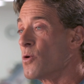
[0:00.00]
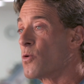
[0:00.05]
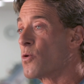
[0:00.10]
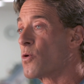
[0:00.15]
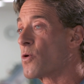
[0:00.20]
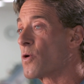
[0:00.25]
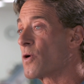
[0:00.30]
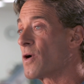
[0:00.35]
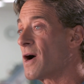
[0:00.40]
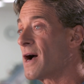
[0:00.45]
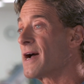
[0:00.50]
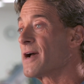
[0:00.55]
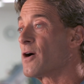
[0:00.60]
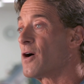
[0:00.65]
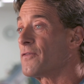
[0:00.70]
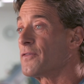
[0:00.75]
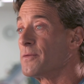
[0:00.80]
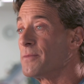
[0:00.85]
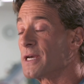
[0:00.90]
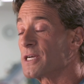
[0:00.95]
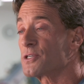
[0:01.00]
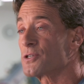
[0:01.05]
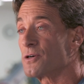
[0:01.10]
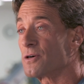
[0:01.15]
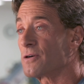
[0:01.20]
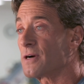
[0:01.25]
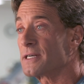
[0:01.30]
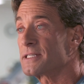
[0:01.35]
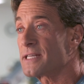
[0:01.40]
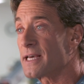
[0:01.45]
Or I often make
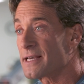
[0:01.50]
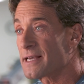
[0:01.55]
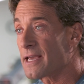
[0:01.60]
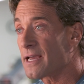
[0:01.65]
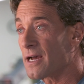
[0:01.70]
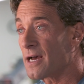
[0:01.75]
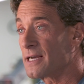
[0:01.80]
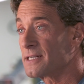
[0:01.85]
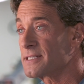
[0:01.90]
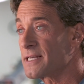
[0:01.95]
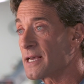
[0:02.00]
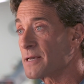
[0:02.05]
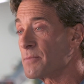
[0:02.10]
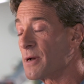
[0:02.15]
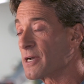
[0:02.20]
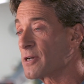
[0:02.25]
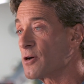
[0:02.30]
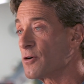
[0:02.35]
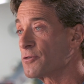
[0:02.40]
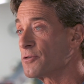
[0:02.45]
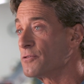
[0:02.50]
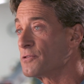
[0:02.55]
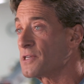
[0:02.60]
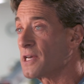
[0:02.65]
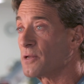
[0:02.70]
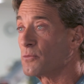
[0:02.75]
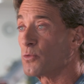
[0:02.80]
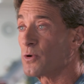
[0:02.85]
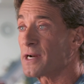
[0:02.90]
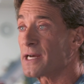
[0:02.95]
sure I take, I take my
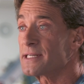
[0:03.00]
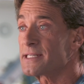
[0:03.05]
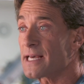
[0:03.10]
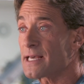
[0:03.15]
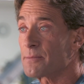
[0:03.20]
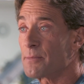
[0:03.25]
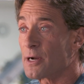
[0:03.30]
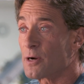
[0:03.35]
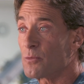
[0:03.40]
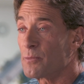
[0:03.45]
CoQ10 when I take my